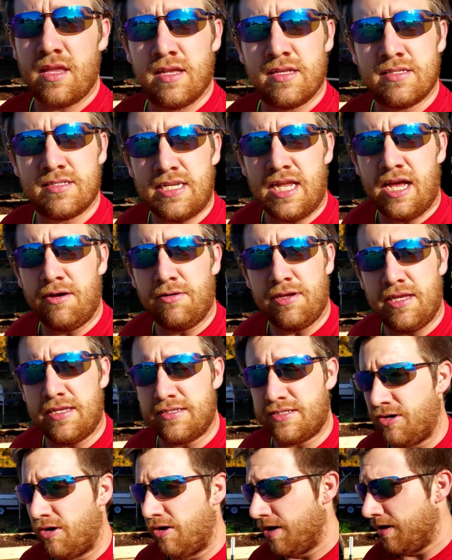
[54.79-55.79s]
Now we get
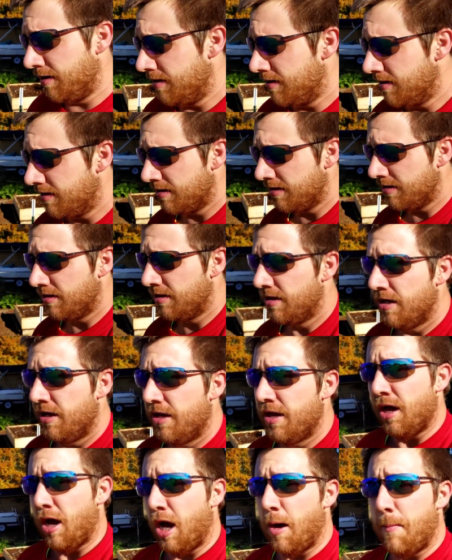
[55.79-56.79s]
started.
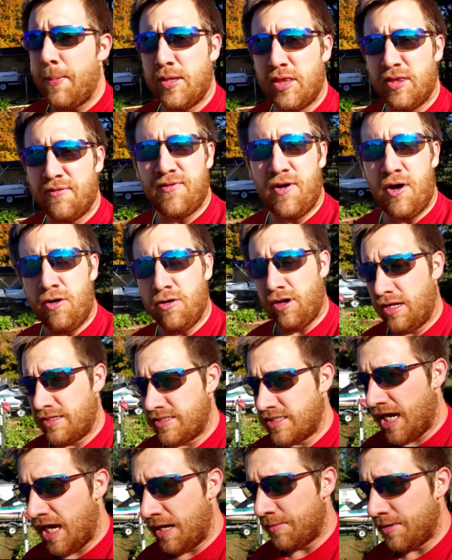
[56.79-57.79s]
I'll put the phone on
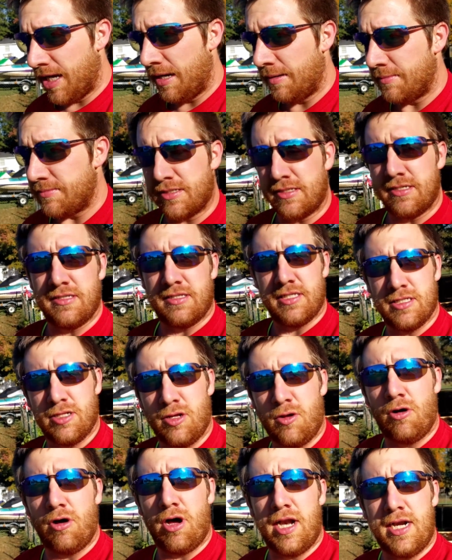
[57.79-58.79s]
time lapse because it's a
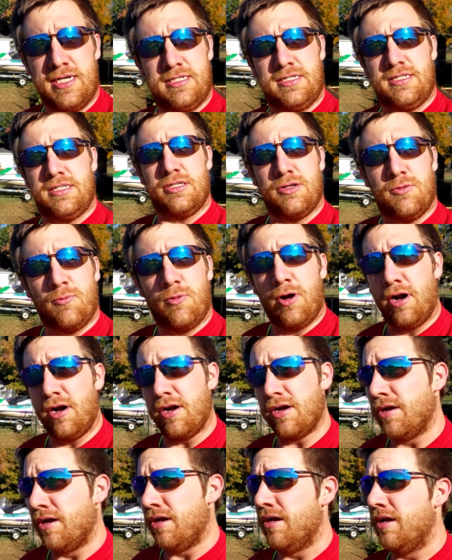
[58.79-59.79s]
whole lot easier to work
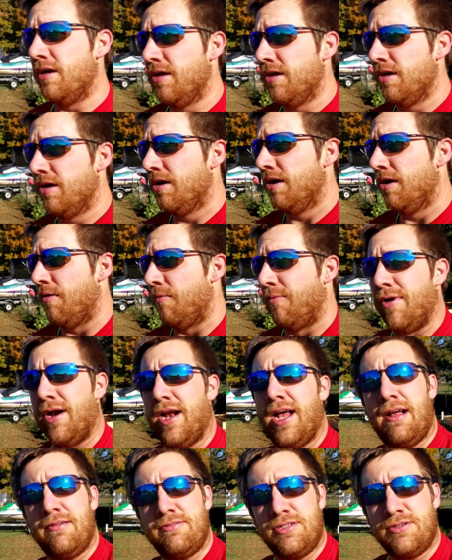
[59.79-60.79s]
when I
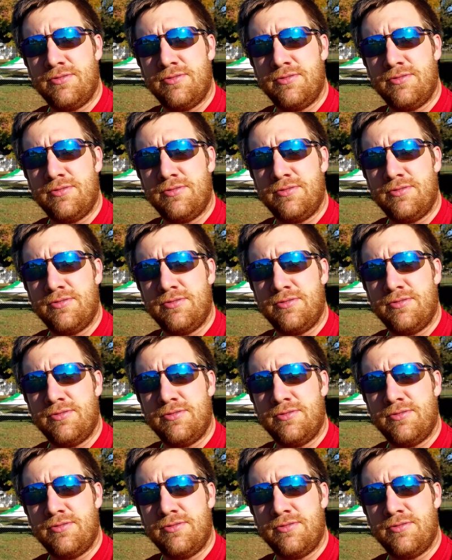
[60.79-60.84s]
have 2